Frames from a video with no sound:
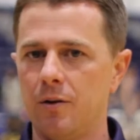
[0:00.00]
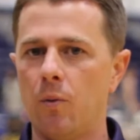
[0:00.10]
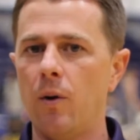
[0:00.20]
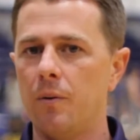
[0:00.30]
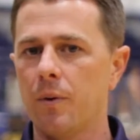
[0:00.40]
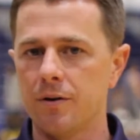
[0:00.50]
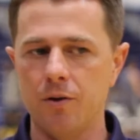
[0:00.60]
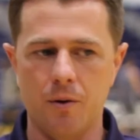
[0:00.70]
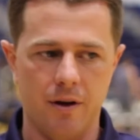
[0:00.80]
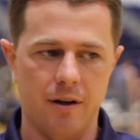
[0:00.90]
to what we're
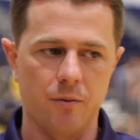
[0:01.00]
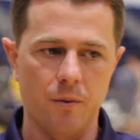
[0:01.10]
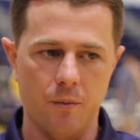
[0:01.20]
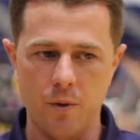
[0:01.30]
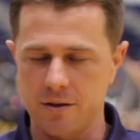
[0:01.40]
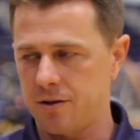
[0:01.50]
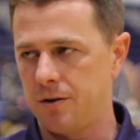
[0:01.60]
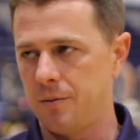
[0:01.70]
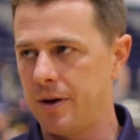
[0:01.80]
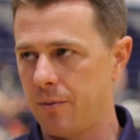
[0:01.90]
doing and what's
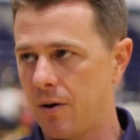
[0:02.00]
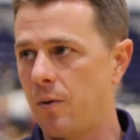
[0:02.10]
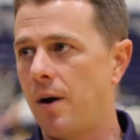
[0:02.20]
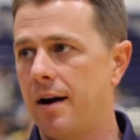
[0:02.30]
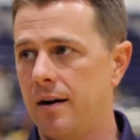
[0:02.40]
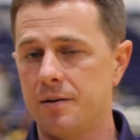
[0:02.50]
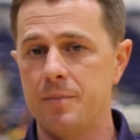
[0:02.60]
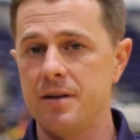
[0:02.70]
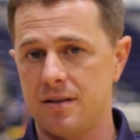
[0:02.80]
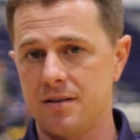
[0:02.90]
going to be required to
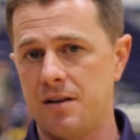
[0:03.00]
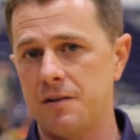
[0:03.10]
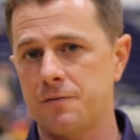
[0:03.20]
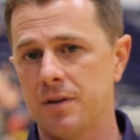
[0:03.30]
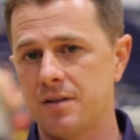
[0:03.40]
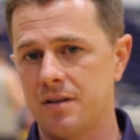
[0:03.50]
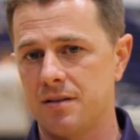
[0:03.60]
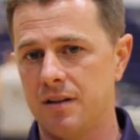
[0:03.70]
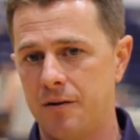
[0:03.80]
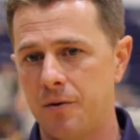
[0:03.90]
be successful at this
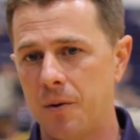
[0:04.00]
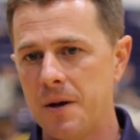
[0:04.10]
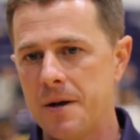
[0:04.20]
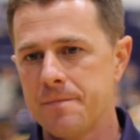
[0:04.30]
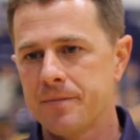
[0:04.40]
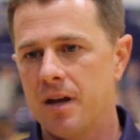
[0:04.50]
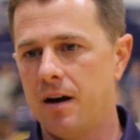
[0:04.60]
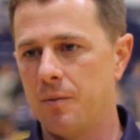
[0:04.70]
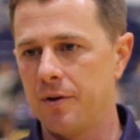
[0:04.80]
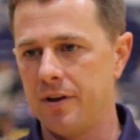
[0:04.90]
level
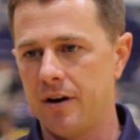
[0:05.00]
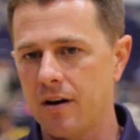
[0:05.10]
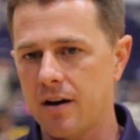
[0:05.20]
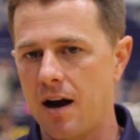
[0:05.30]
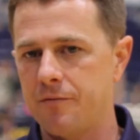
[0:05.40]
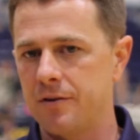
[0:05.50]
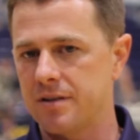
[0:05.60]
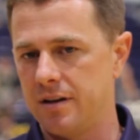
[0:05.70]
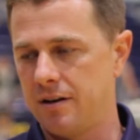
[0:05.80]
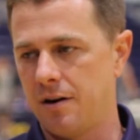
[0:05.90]
within our
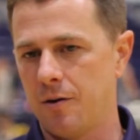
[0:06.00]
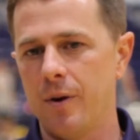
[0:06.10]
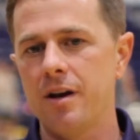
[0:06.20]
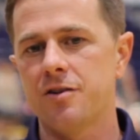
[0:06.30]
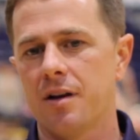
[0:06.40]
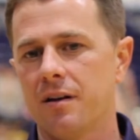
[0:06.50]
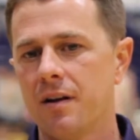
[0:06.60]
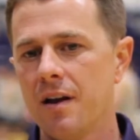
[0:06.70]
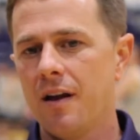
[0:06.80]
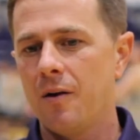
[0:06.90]
conference and in our region
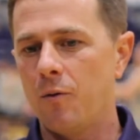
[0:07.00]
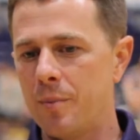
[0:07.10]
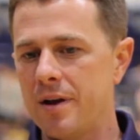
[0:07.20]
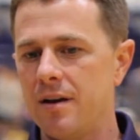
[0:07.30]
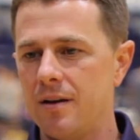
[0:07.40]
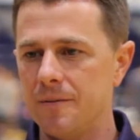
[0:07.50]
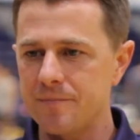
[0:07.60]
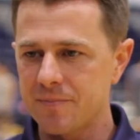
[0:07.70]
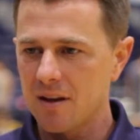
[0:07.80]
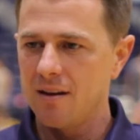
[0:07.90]
will be
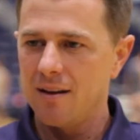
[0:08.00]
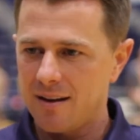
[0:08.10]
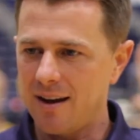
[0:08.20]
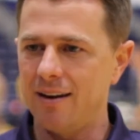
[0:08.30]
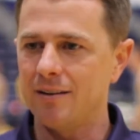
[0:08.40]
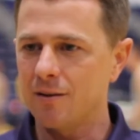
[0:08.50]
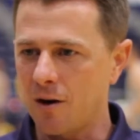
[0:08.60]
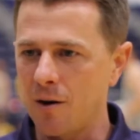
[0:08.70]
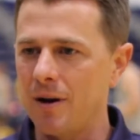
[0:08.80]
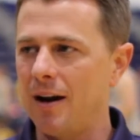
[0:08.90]
kind of
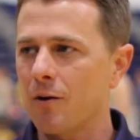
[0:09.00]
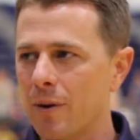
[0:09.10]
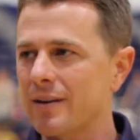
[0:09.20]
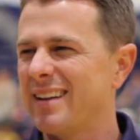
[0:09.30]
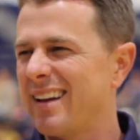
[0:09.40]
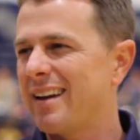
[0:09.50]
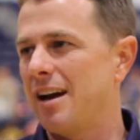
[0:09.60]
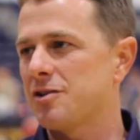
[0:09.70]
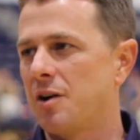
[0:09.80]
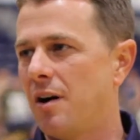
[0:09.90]
determine how quickly they
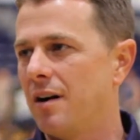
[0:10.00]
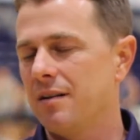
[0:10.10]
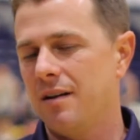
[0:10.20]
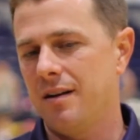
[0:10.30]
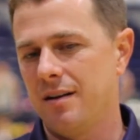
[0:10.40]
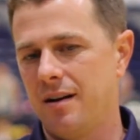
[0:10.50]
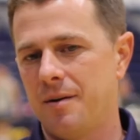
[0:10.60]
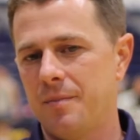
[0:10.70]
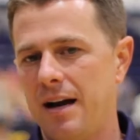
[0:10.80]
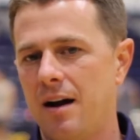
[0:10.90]
catch on and
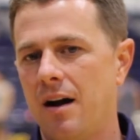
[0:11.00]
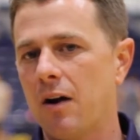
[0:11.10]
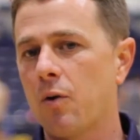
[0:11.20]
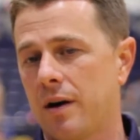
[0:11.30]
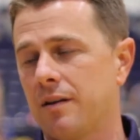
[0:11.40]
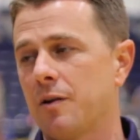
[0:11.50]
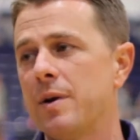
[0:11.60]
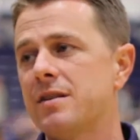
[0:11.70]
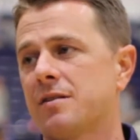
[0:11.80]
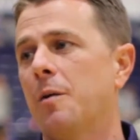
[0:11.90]
how quickly
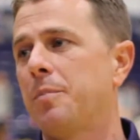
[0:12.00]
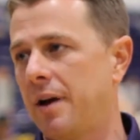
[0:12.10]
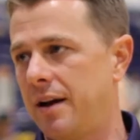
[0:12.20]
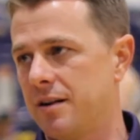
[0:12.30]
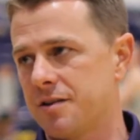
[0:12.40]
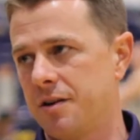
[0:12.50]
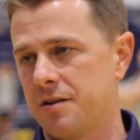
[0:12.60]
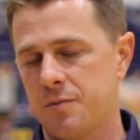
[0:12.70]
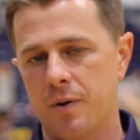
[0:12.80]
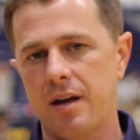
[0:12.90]
we start playing as good
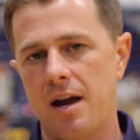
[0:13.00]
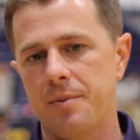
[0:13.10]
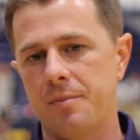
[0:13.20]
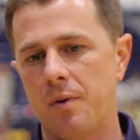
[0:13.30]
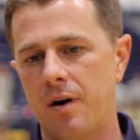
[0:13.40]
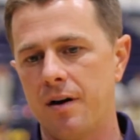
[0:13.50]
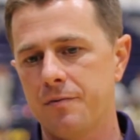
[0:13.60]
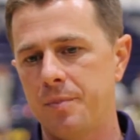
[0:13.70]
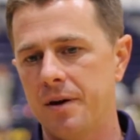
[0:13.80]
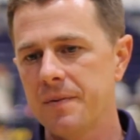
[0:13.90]
as we're capable of.
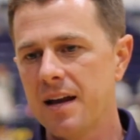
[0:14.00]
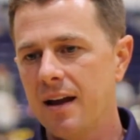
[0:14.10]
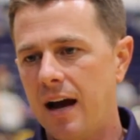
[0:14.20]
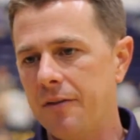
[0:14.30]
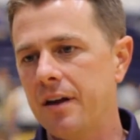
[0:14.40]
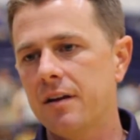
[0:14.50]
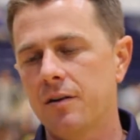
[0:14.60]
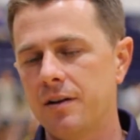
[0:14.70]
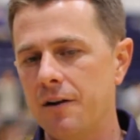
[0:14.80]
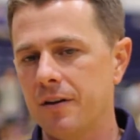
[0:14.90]
But I think
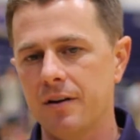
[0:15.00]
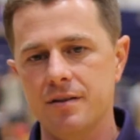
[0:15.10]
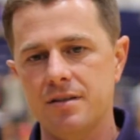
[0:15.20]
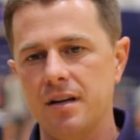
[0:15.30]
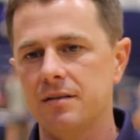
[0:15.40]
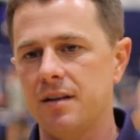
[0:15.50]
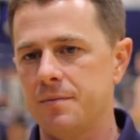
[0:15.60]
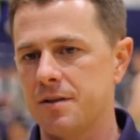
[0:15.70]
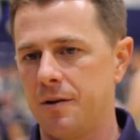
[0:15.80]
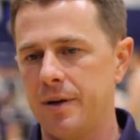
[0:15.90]
you're definitely going to see a
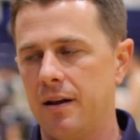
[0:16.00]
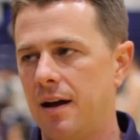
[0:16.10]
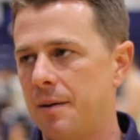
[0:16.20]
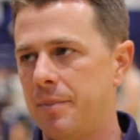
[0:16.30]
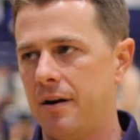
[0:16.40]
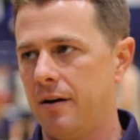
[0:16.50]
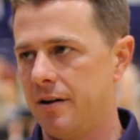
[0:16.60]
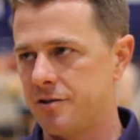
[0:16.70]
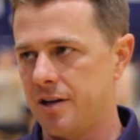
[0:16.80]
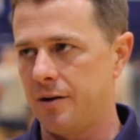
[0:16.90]
team that's going to be a lot better
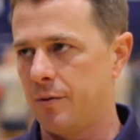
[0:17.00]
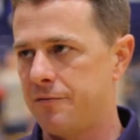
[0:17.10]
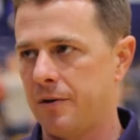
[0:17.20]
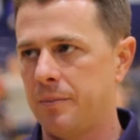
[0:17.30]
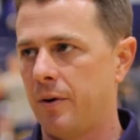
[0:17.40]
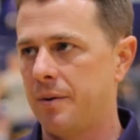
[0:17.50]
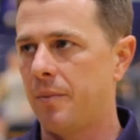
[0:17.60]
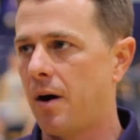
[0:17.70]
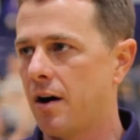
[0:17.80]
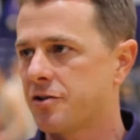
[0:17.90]
in January, February, and
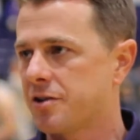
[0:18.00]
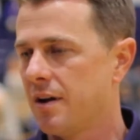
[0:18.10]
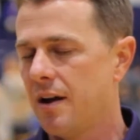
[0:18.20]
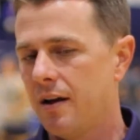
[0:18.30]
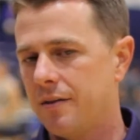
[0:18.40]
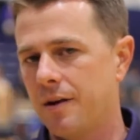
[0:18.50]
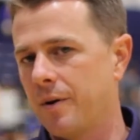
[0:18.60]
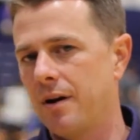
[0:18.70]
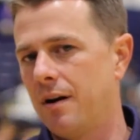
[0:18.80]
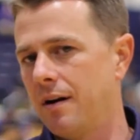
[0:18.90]
March than
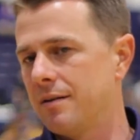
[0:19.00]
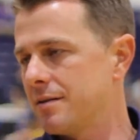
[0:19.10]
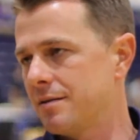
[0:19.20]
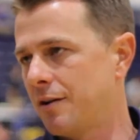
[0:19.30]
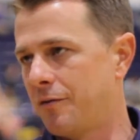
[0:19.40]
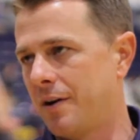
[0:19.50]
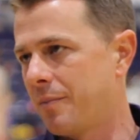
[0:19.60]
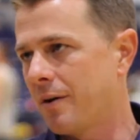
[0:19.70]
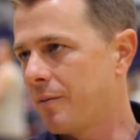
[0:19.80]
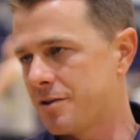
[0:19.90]
we are in
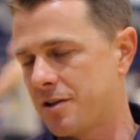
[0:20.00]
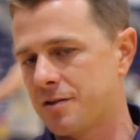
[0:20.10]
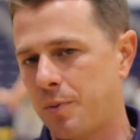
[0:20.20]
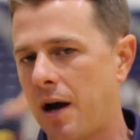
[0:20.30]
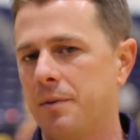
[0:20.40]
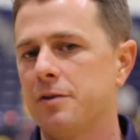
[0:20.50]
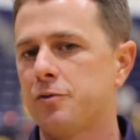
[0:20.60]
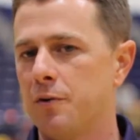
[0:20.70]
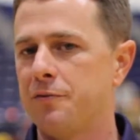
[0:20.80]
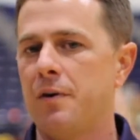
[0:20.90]
November, which is probably
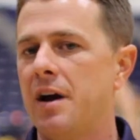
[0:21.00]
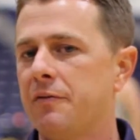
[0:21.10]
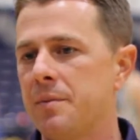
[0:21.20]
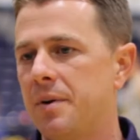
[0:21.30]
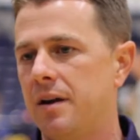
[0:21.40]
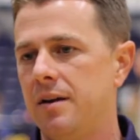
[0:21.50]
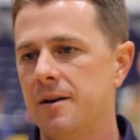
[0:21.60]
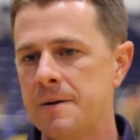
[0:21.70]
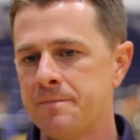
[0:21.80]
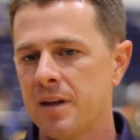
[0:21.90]
true for everybody.
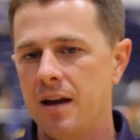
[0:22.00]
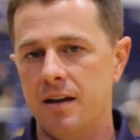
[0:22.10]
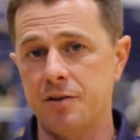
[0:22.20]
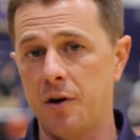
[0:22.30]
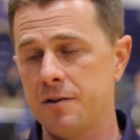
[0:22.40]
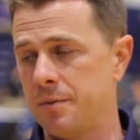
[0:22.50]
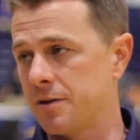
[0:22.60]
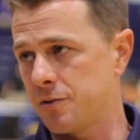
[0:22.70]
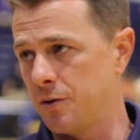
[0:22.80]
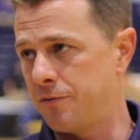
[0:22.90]
It's always
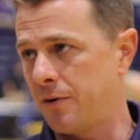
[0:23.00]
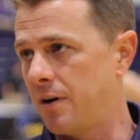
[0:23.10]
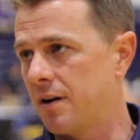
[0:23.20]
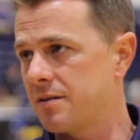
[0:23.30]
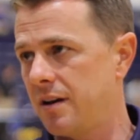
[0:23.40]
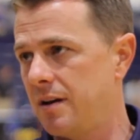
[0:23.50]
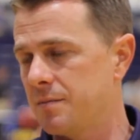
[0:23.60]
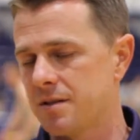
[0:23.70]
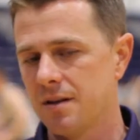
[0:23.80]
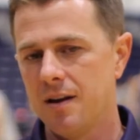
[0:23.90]
been true for our
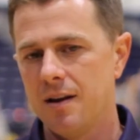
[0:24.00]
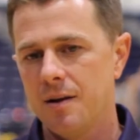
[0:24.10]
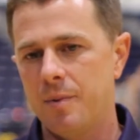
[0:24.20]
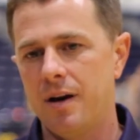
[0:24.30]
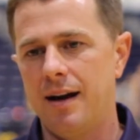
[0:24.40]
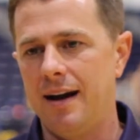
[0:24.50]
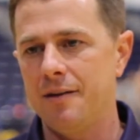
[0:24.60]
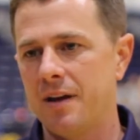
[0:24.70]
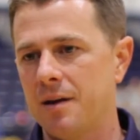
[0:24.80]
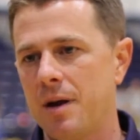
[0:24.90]
teams, but I
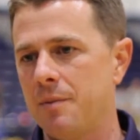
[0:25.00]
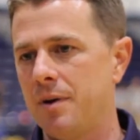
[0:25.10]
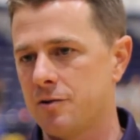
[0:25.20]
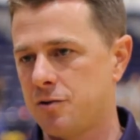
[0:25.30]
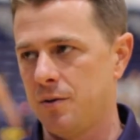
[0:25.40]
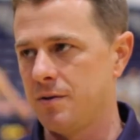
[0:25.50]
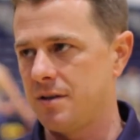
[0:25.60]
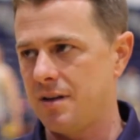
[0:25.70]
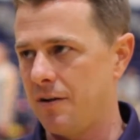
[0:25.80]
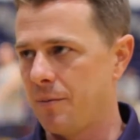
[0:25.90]
think it may be as true as
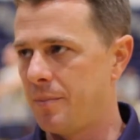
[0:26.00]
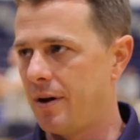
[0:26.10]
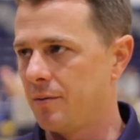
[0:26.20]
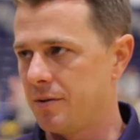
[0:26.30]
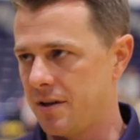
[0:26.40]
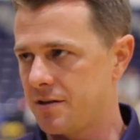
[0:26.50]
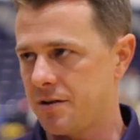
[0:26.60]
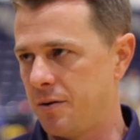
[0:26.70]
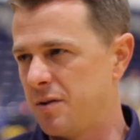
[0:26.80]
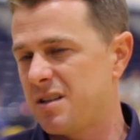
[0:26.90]
it's ever been with this
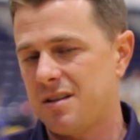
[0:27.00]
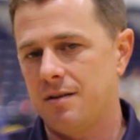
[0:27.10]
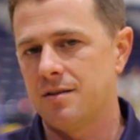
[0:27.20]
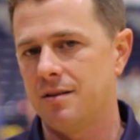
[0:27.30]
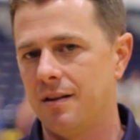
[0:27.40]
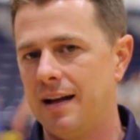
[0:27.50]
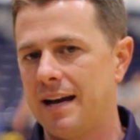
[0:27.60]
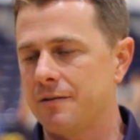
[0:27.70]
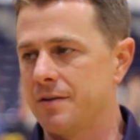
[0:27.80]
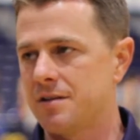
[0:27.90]
crew just because of the
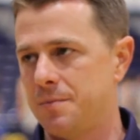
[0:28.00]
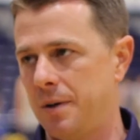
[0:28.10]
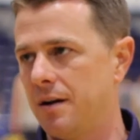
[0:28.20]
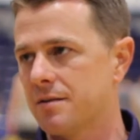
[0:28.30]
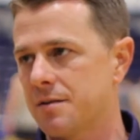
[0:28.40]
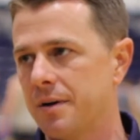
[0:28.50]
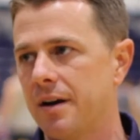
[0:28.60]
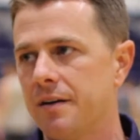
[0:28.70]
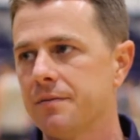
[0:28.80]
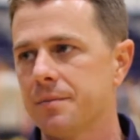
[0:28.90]
lack of experience that we have.